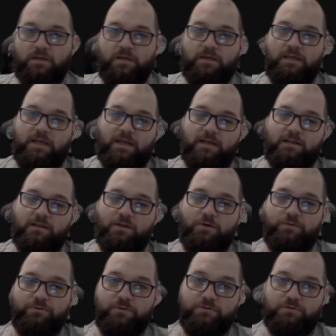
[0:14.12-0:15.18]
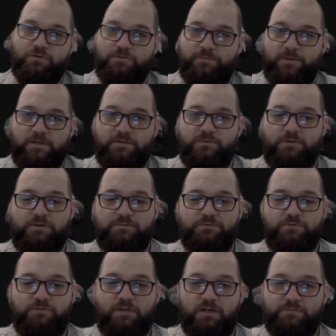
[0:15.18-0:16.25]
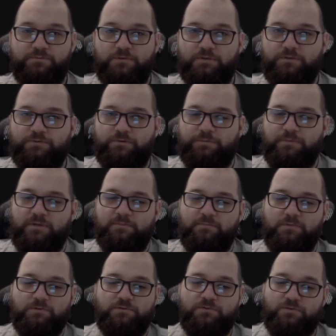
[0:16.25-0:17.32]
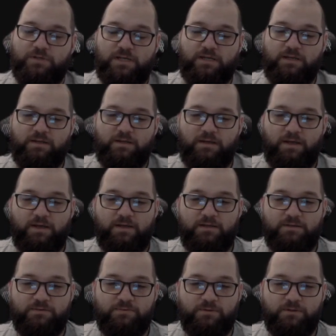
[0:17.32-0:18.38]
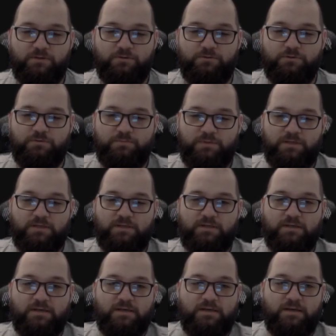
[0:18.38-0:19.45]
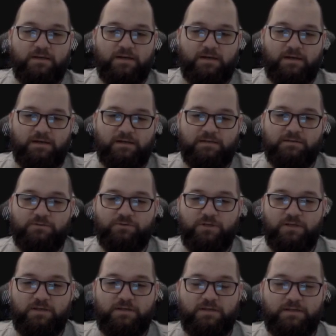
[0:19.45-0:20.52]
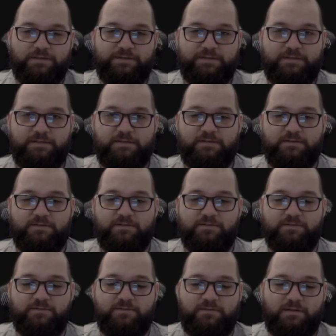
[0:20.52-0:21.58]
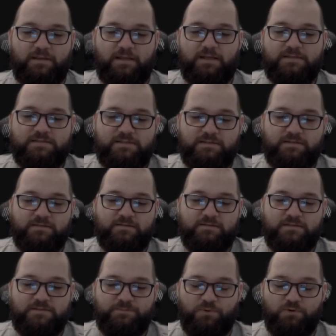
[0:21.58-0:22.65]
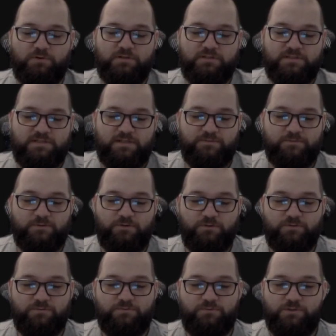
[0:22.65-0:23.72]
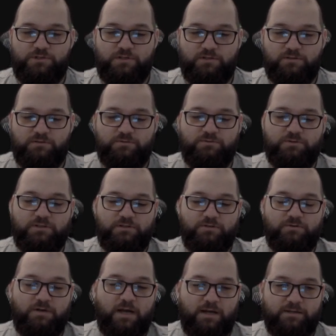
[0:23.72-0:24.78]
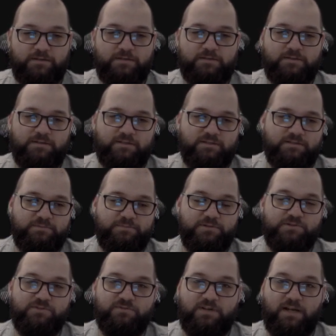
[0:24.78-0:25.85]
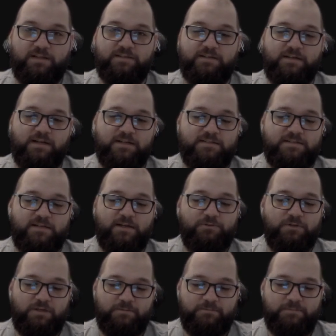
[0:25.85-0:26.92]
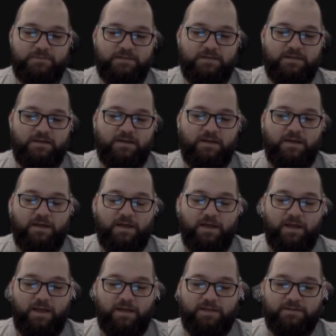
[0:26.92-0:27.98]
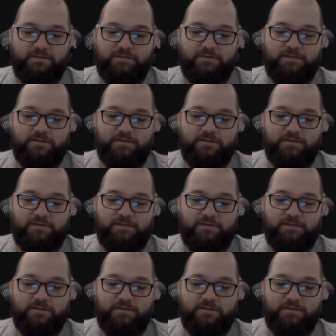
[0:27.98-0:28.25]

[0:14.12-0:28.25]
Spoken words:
Hello YouTube and welcome to the Armourer with me Blue today, and we're going to be looking at the last spoilers that we got, which include the new Guardian and a bunch of Guardian cards around him. And